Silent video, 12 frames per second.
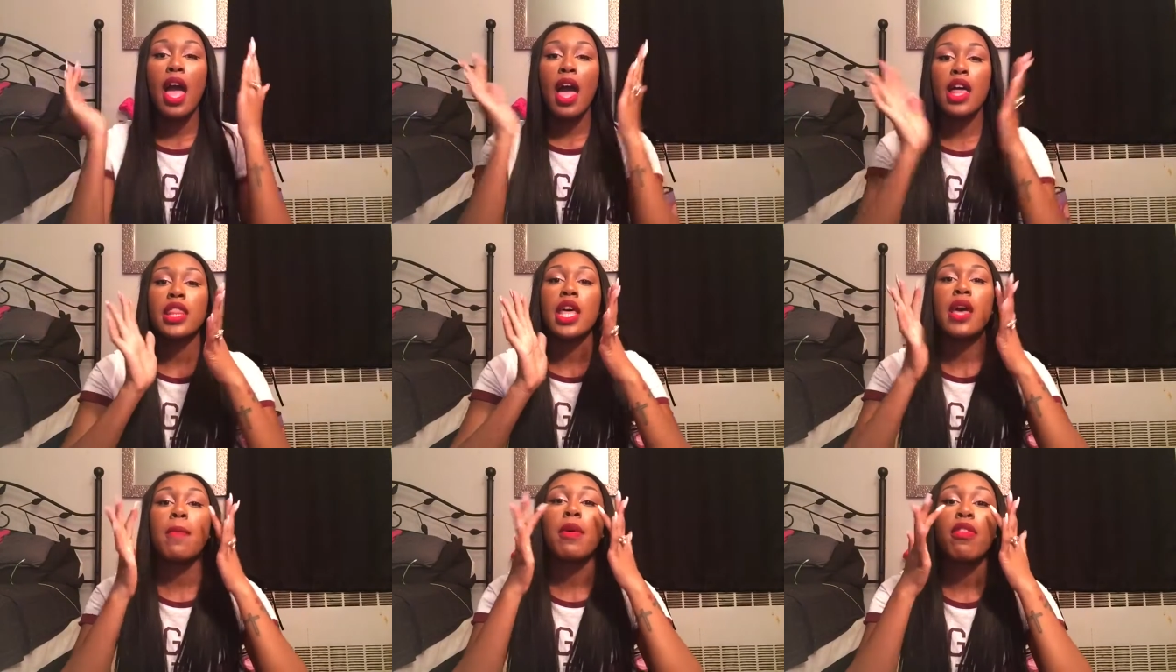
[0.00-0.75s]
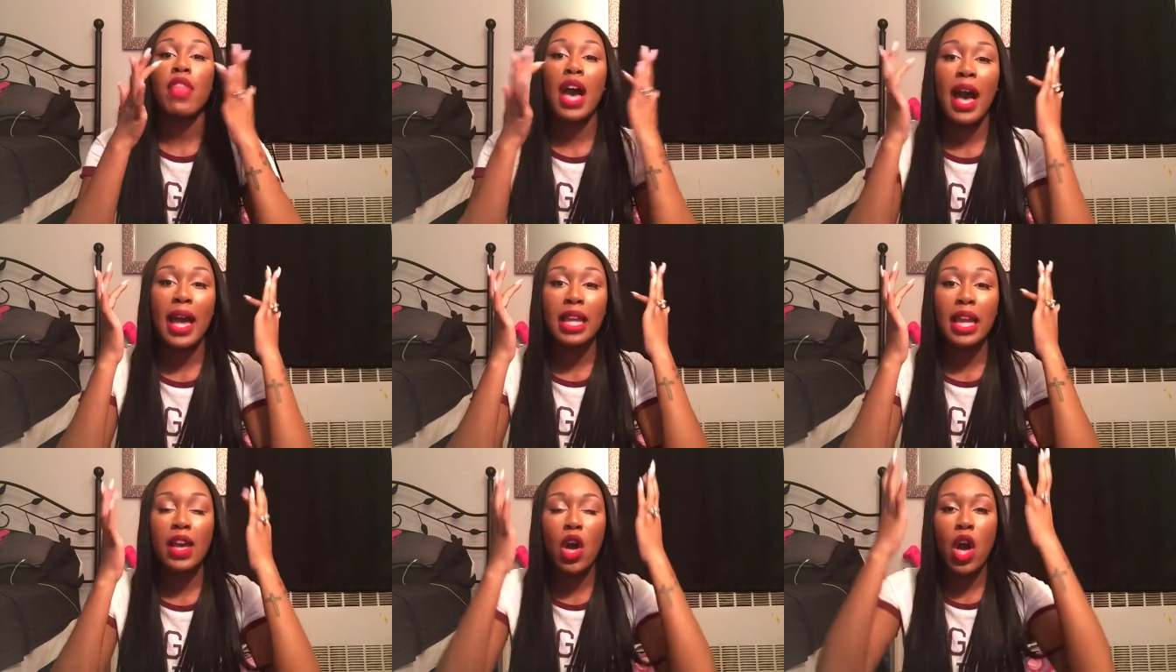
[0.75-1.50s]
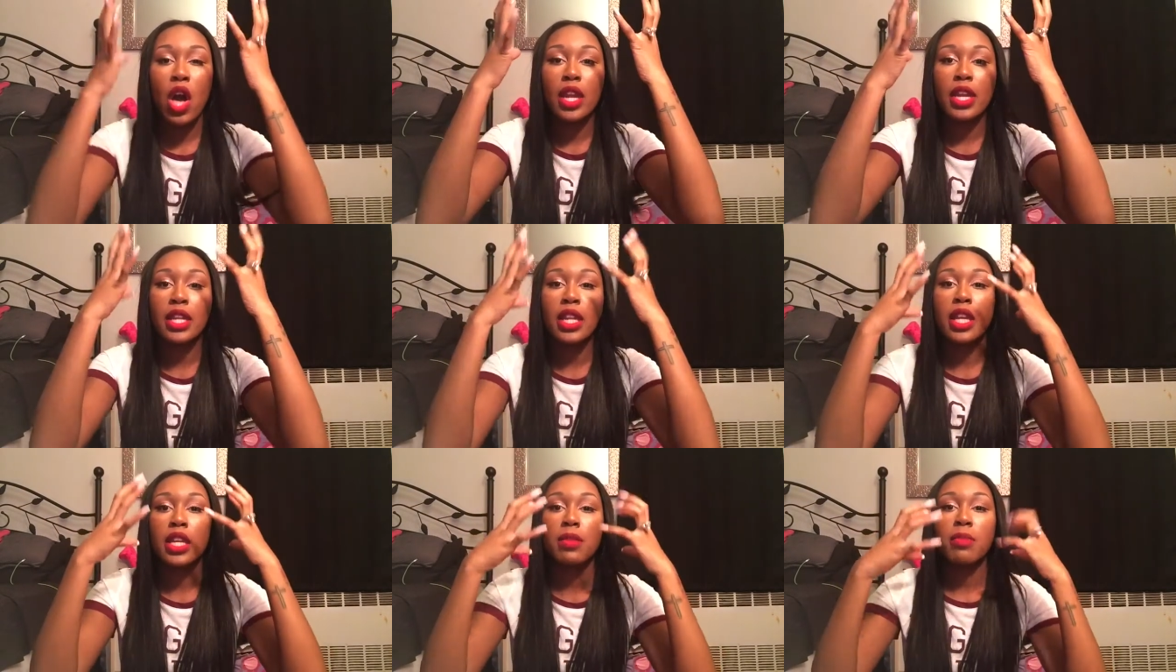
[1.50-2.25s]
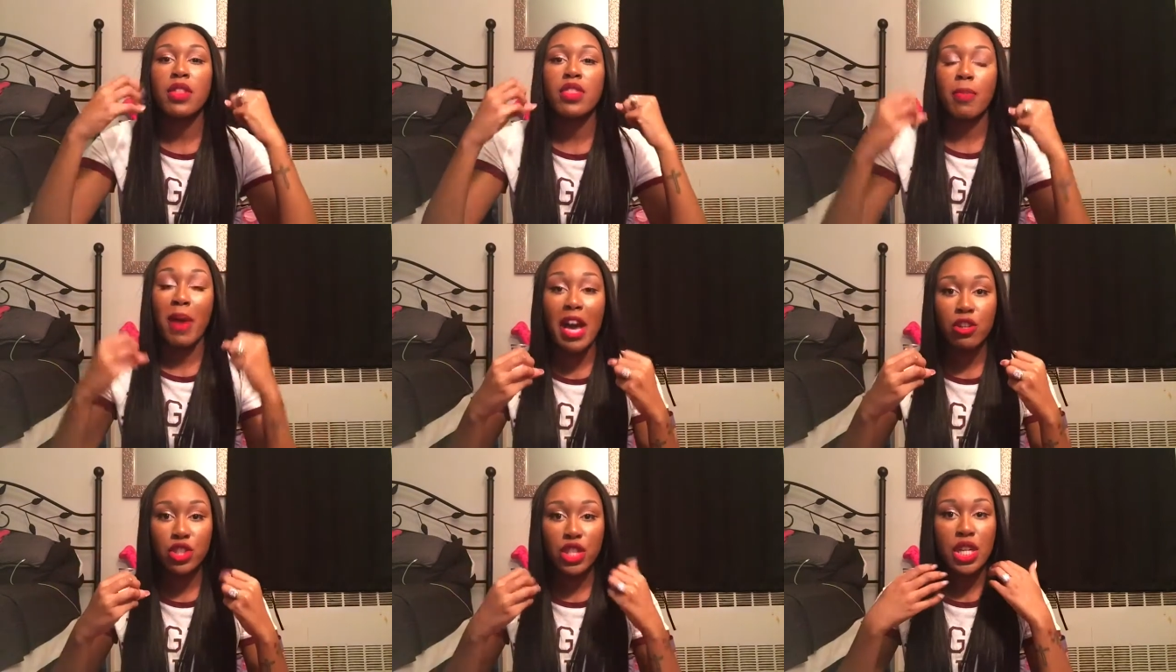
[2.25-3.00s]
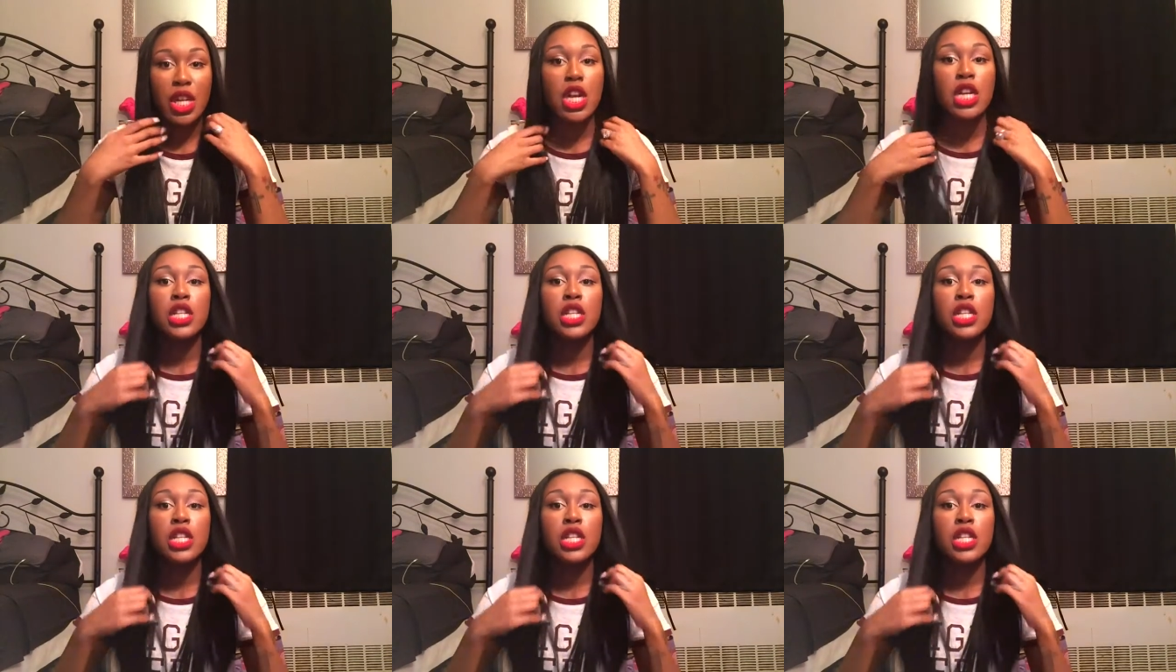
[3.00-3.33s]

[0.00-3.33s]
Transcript: and then put the highlight on and then put the powder.